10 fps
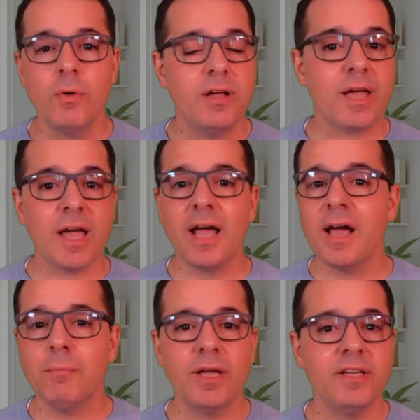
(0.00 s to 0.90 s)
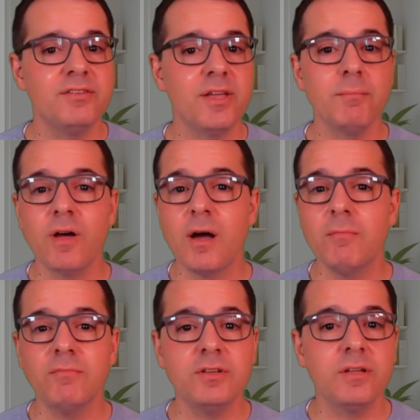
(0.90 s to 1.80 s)
where the AI breaks down
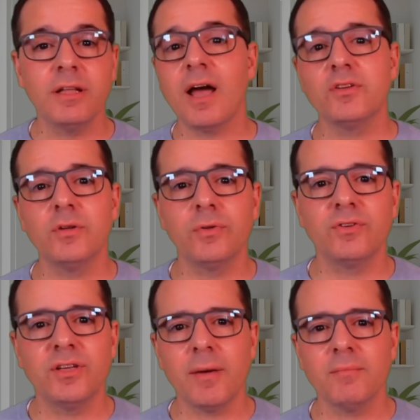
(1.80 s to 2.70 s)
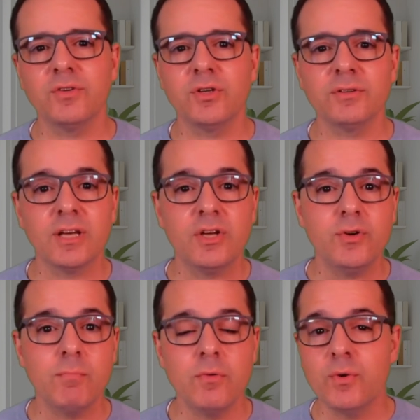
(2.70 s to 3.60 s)
problems into logical steps, just like
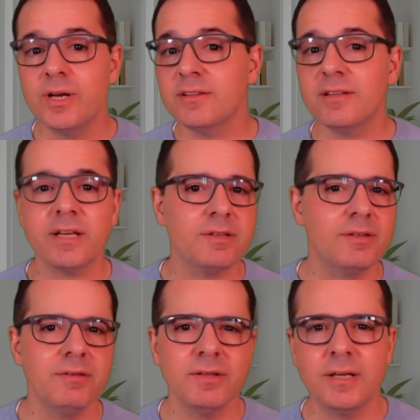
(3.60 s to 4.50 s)
human reasoning.